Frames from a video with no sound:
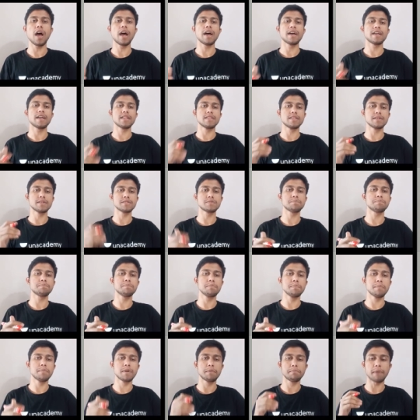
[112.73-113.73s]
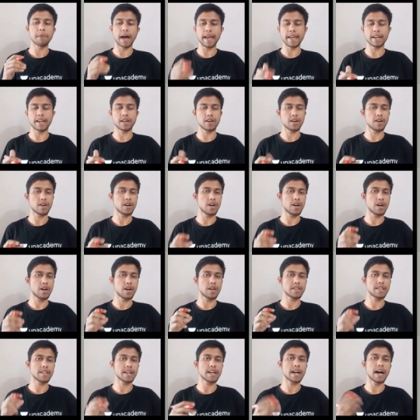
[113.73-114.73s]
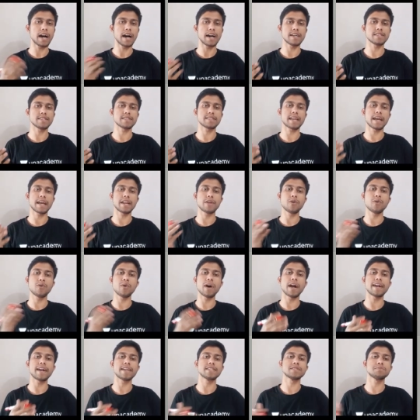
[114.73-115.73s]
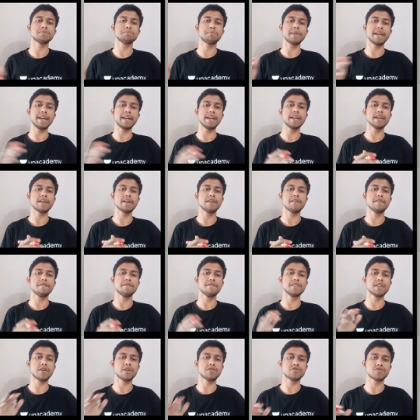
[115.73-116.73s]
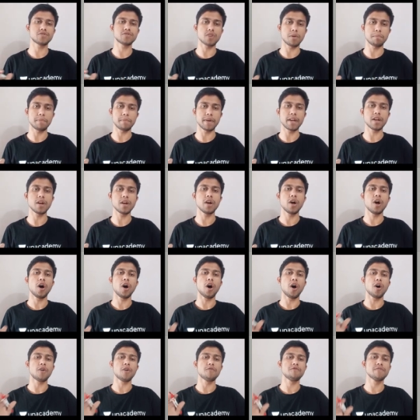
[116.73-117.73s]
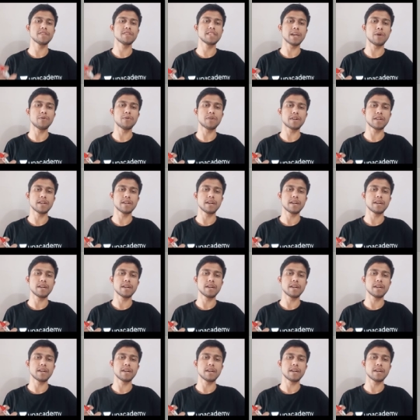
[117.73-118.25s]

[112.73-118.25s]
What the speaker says: the bike or the cars can go at a speed without stopping or without